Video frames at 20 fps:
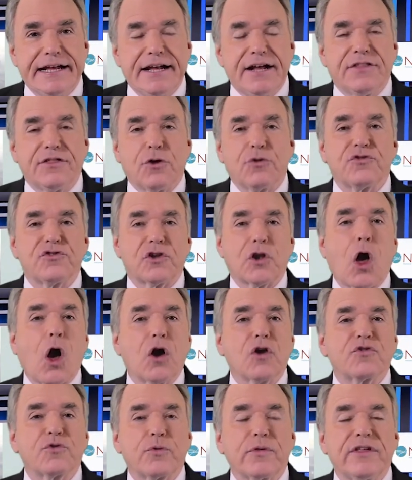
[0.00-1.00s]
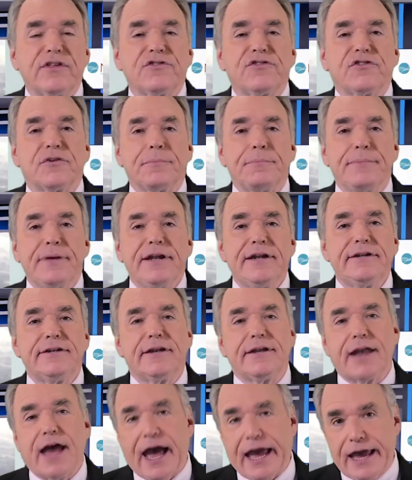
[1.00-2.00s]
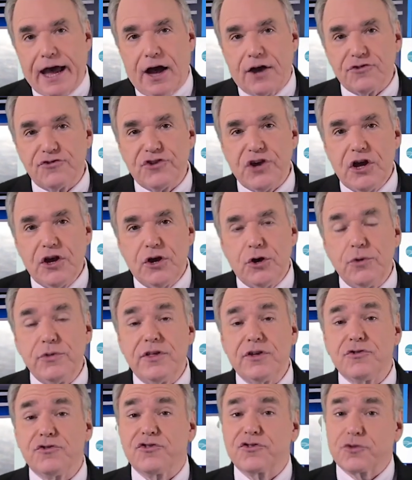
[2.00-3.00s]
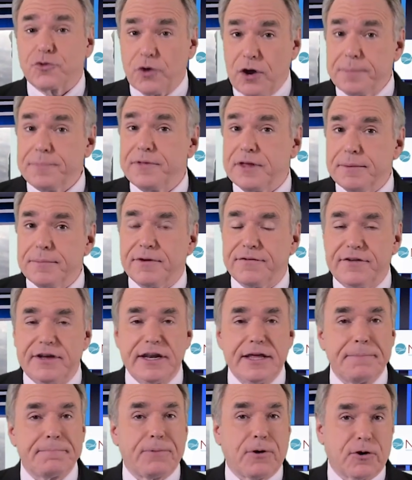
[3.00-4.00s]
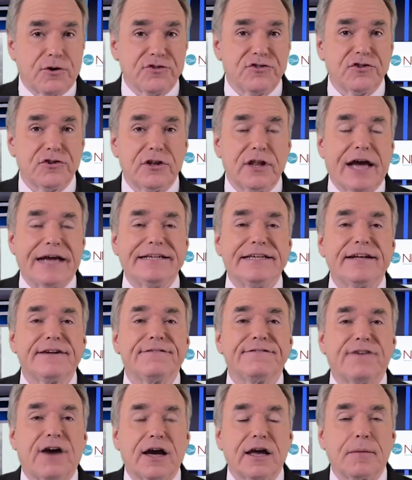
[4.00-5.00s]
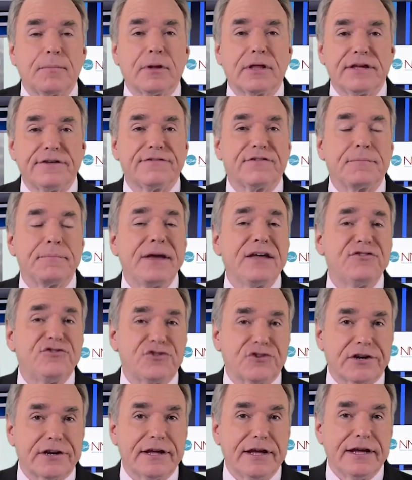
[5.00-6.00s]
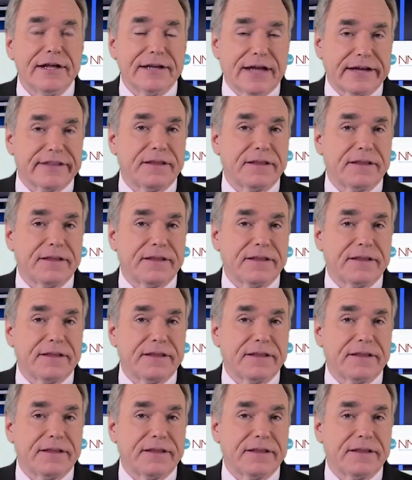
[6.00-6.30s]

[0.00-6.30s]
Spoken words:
Those logs were then submitted to NIOSH, who then scrubbed them of any personal identifiable information, like